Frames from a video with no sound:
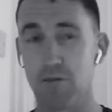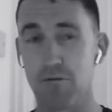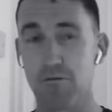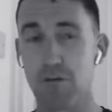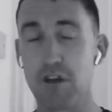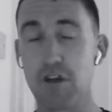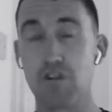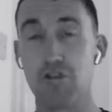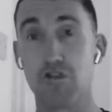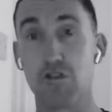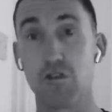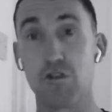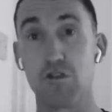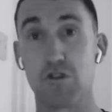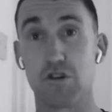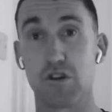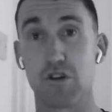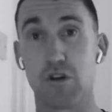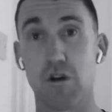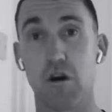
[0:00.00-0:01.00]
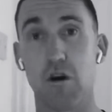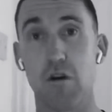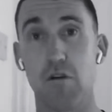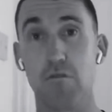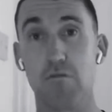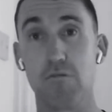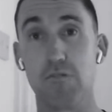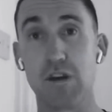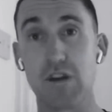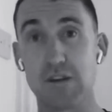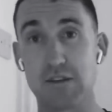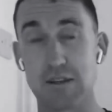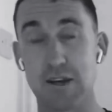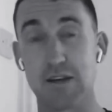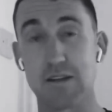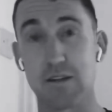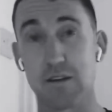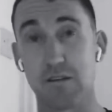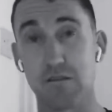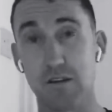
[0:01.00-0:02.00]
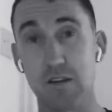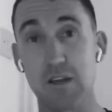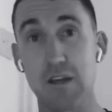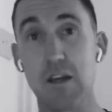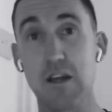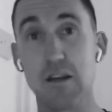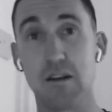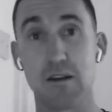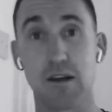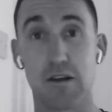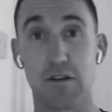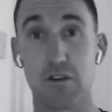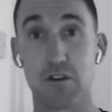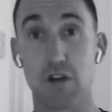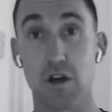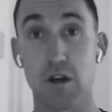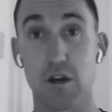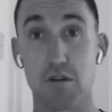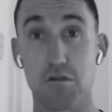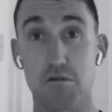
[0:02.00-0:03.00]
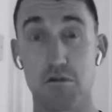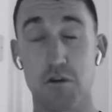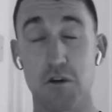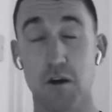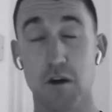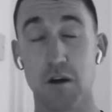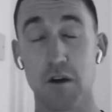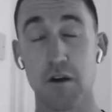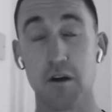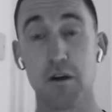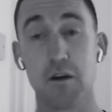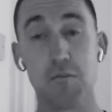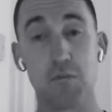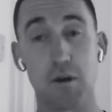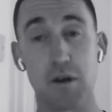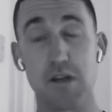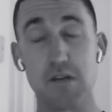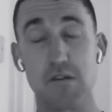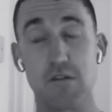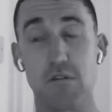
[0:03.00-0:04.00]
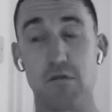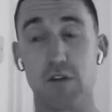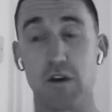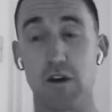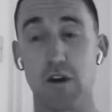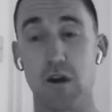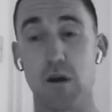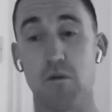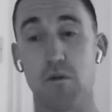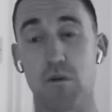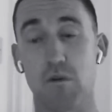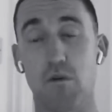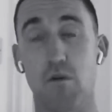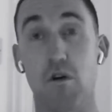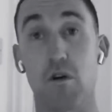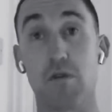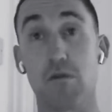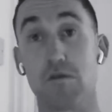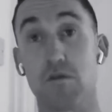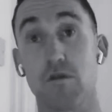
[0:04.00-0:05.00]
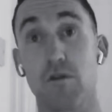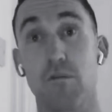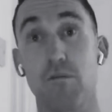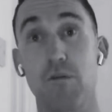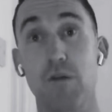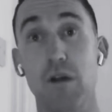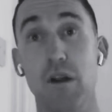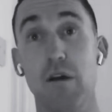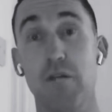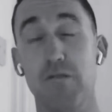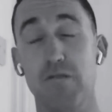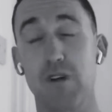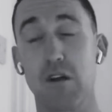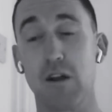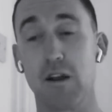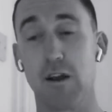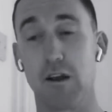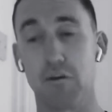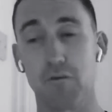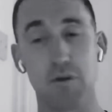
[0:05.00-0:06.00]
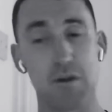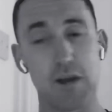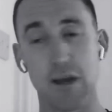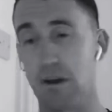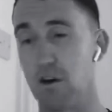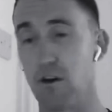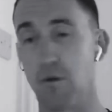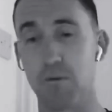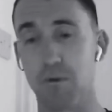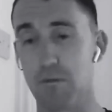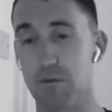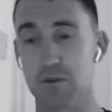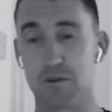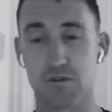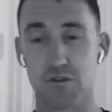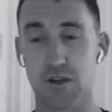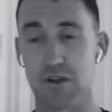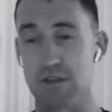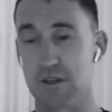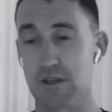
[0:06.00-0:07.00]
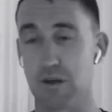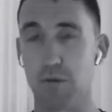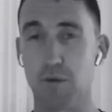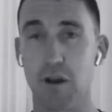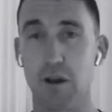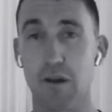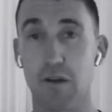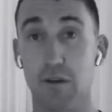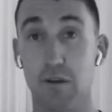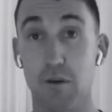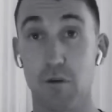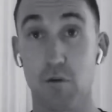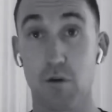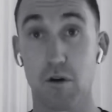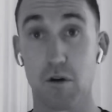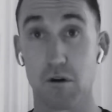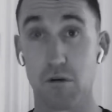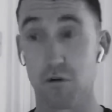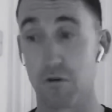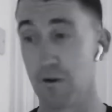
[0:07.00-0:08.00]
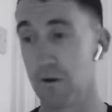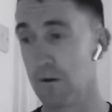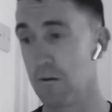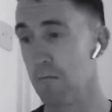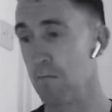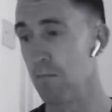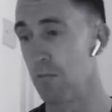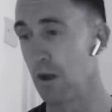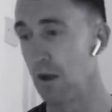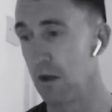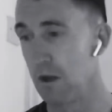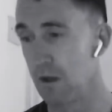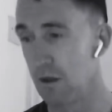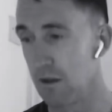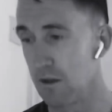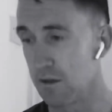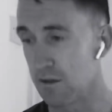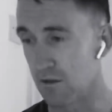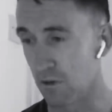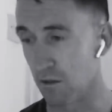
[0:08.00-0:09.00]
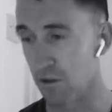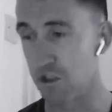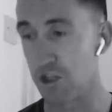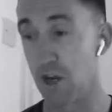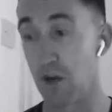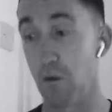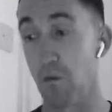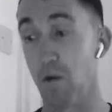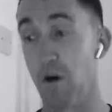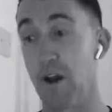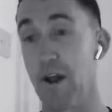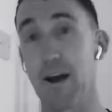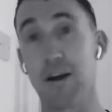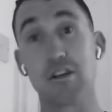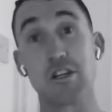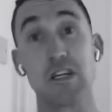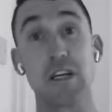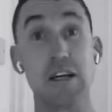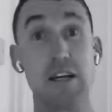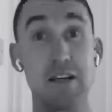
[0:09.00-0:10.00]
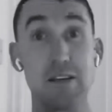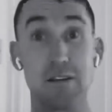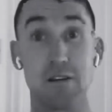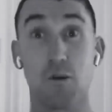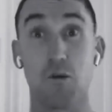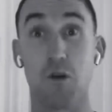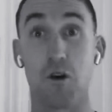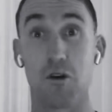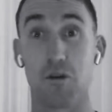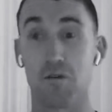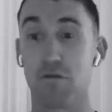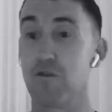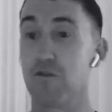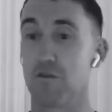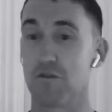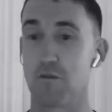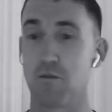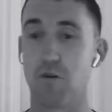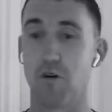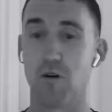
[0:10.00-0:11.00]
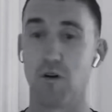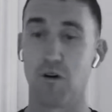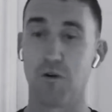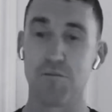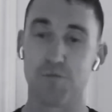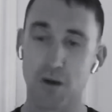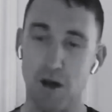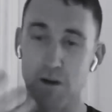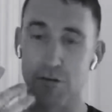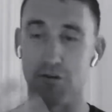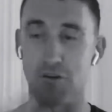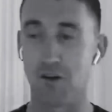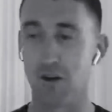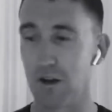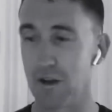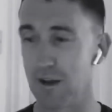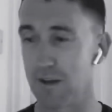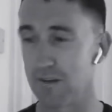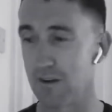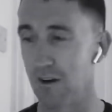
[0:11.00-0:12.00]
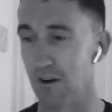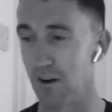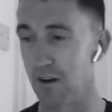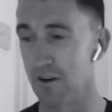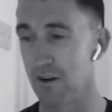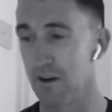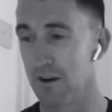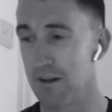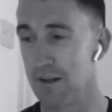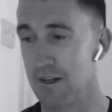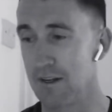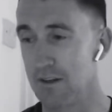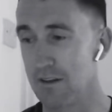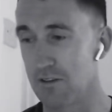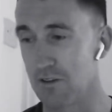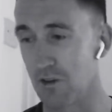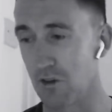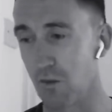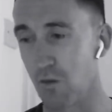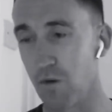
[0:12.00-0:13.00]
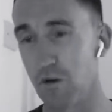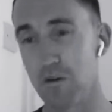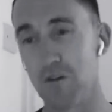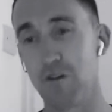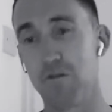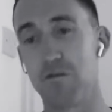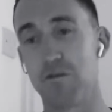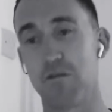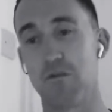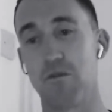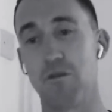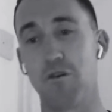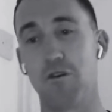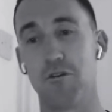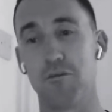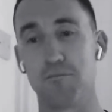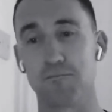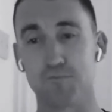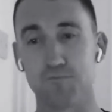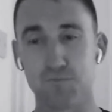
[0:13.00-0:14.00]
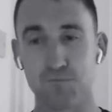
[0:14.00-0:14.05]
rejudge it or reassess it if you need to and change. But at least you have an idea what the workout's going to be and feel like. We'll take a couple of minutes rest and then we'll head into the workout. So Shane, what actually is the workout for tomorrow after all that talk? So the workout for tomorrow,